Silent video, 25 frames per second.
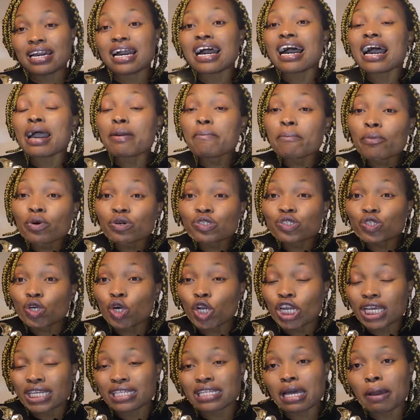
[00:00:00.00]
I must
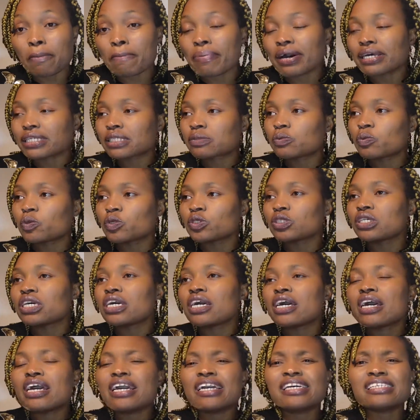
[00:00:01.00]
collect that passport.
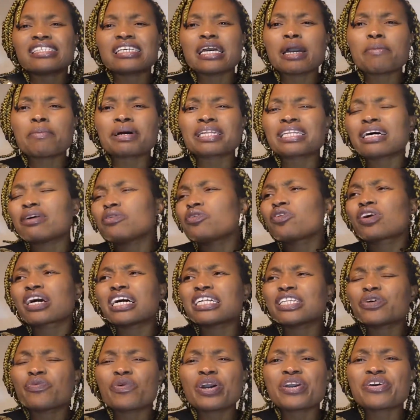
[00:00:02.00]
He said, madam, look
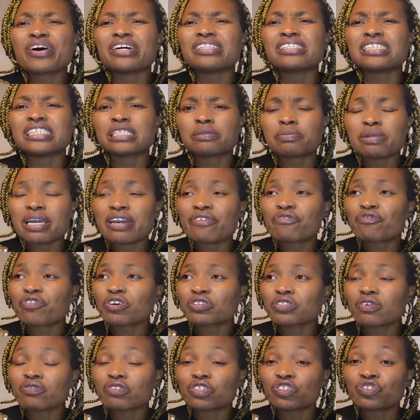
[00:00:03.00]
at the way you are displaying in
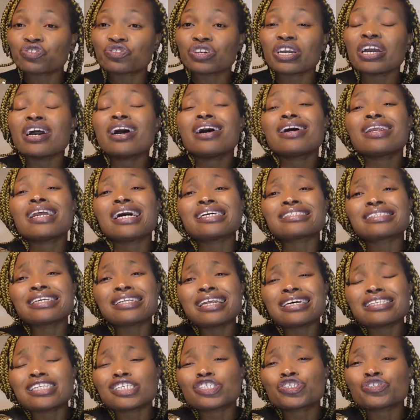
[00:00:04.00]
front of the children. I said,
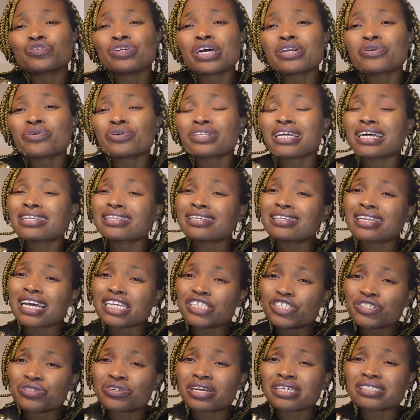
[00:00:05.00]
let the children know that the
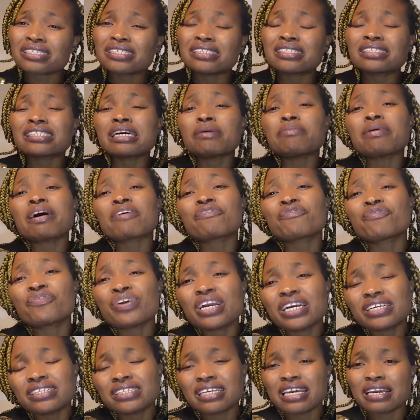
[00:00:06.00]
Nigeria system have
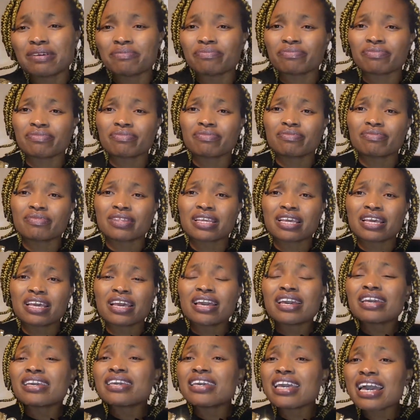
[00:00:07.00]
failed them.
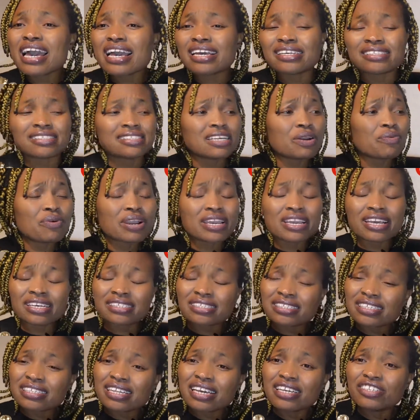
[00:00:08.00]
Yes, they were
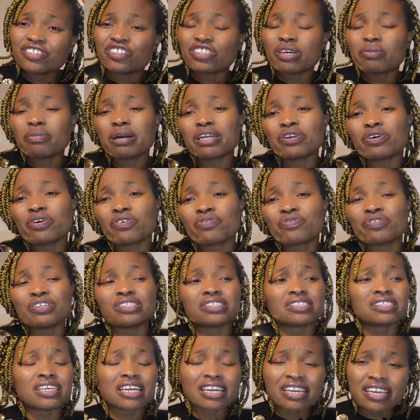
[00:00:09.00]
yesterday in German
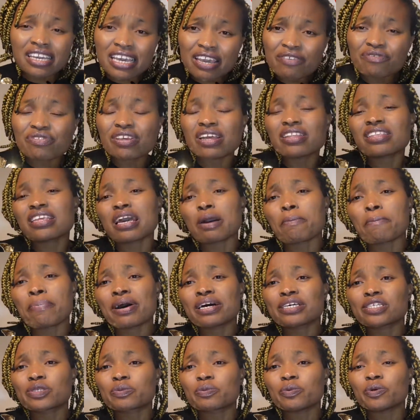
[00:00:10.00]
office. They gave them their
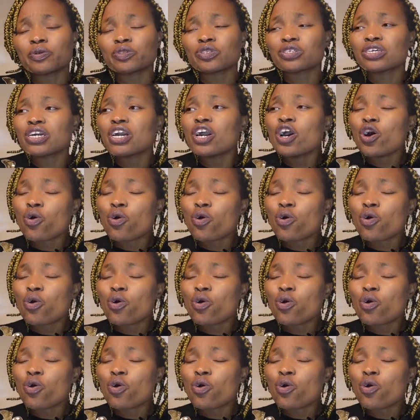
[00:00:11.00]
passport.